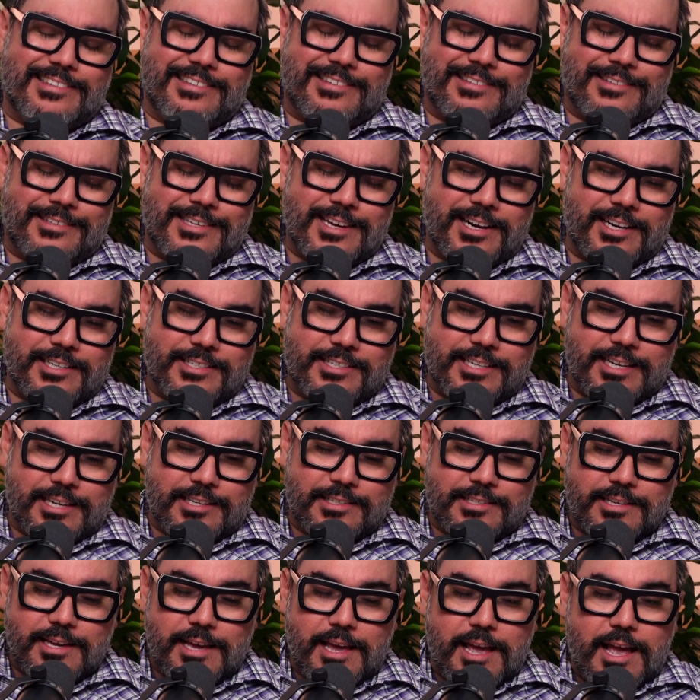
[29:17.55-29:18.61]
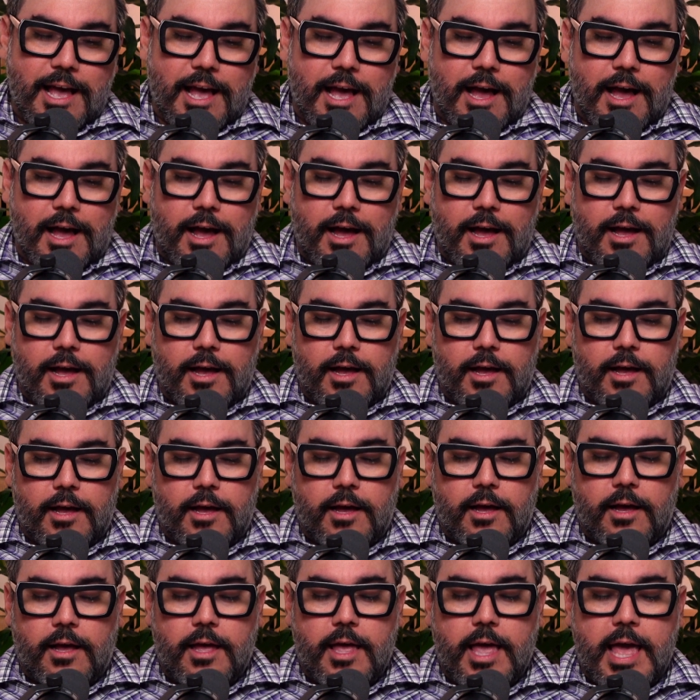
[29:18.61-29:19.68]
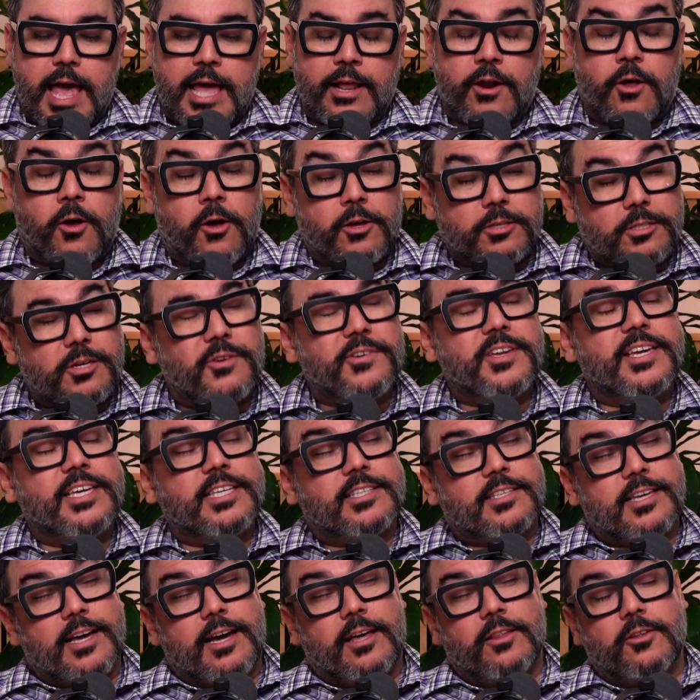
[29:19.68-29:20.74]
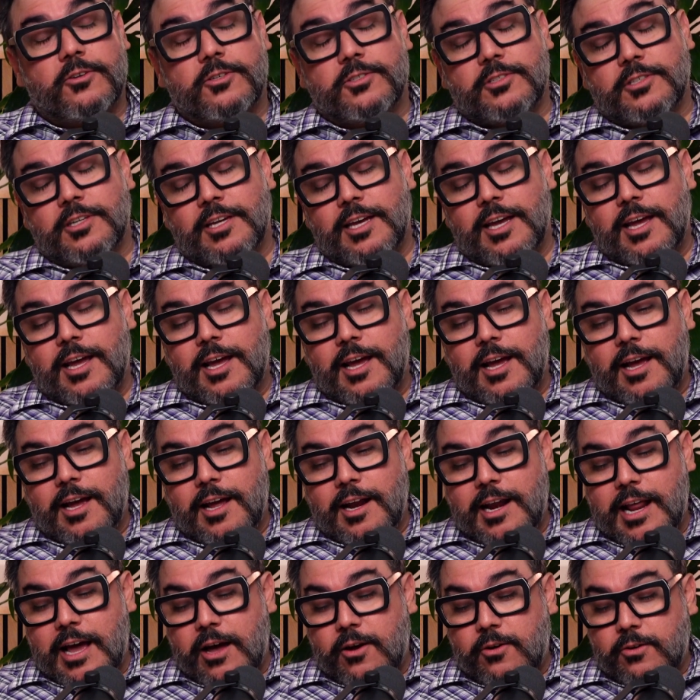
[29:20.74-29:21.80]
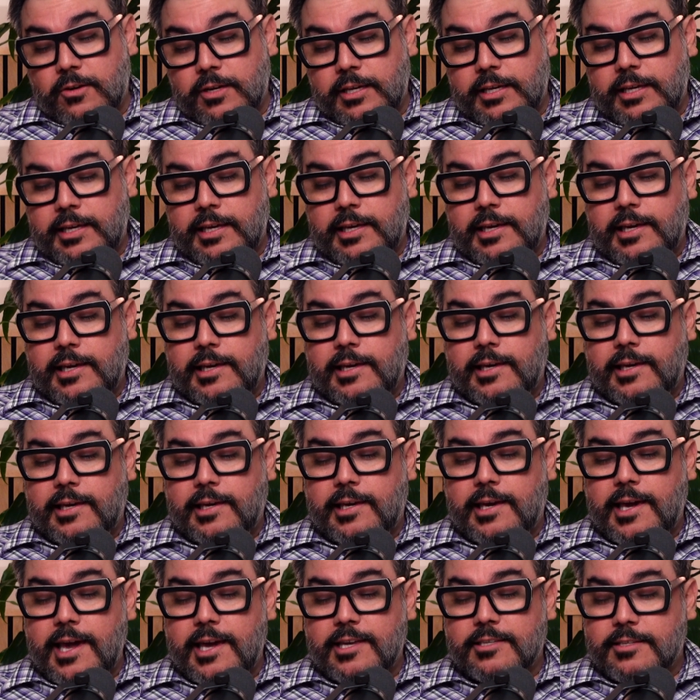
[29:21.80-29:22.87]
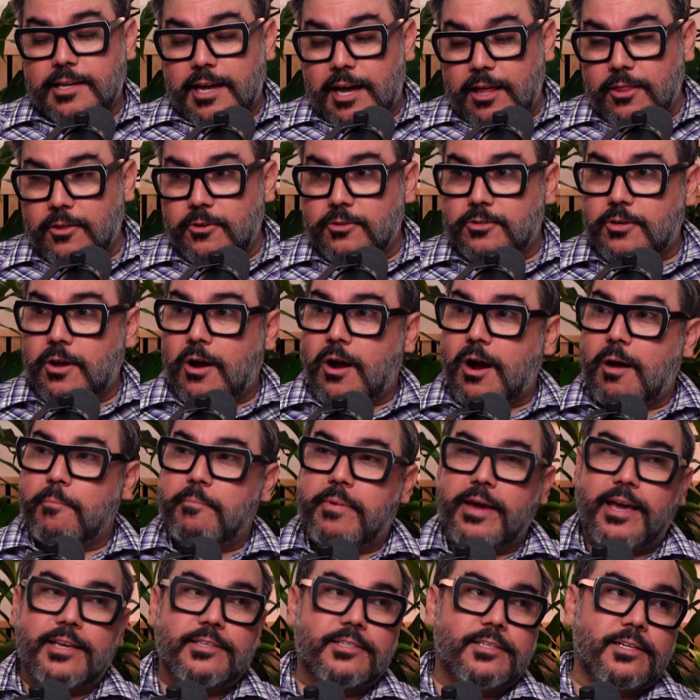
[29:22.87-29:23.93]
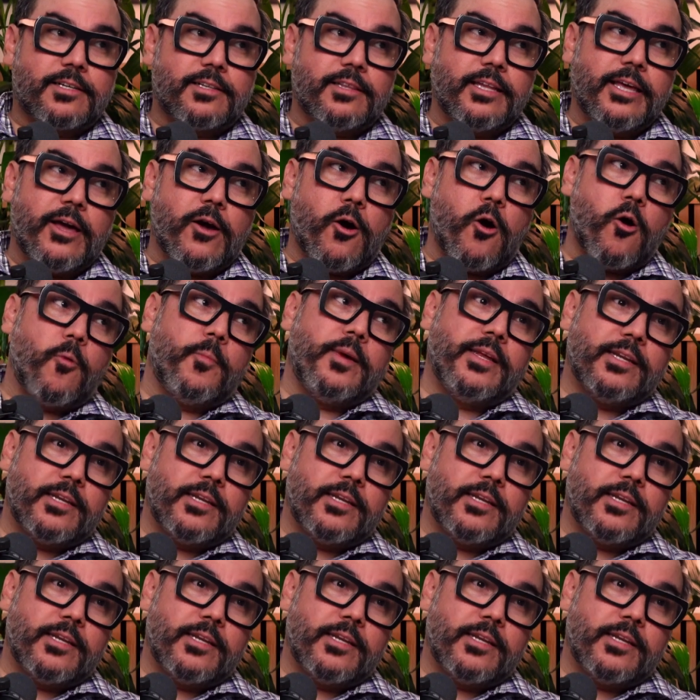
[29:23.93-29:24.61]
salsas. And also guisados. Now, guisados are basically homey